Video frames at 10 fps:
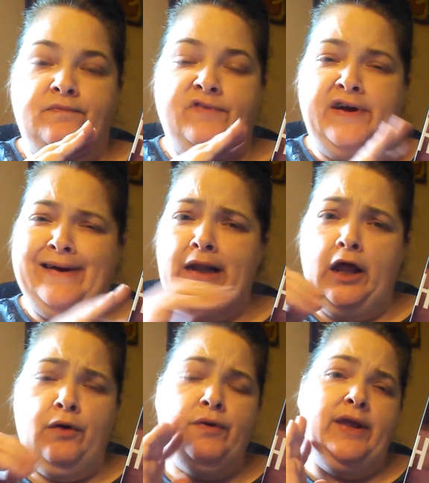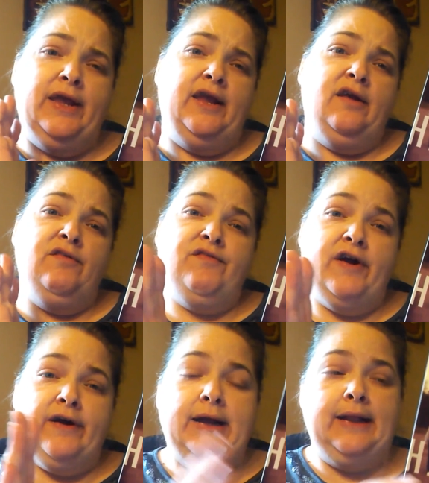very low-key,
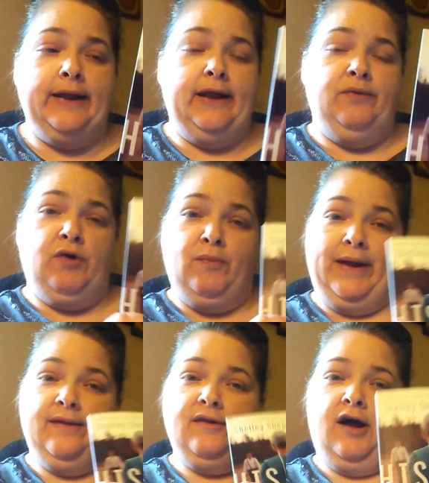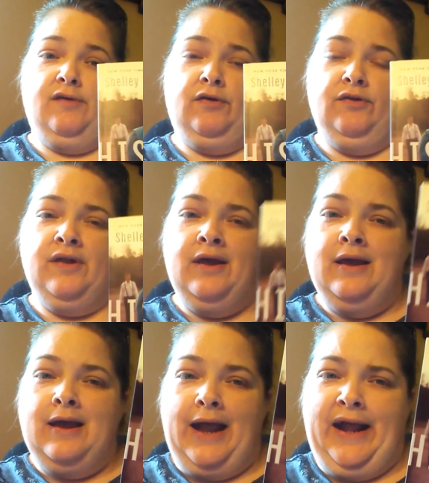very clean romance novels,
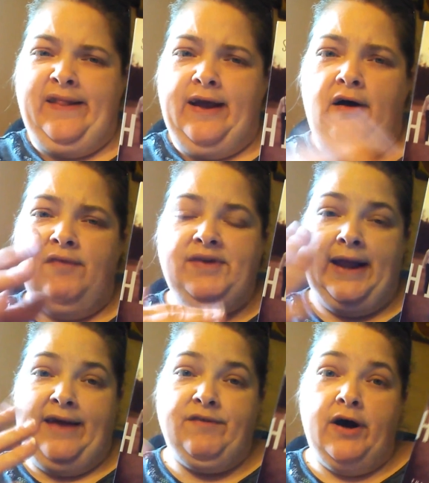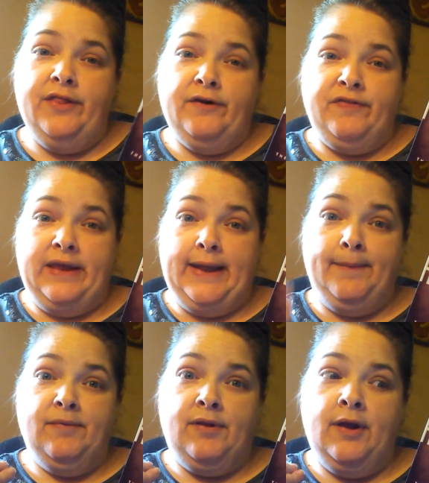and they often have other
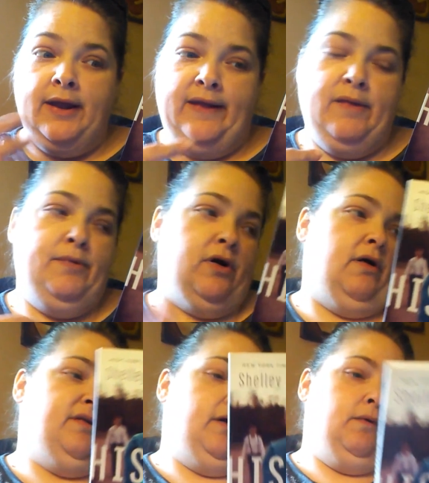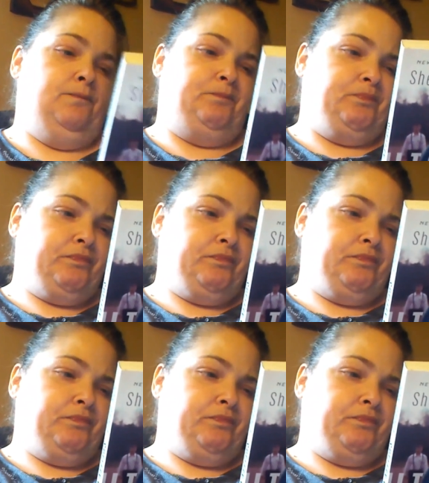themes in the book also.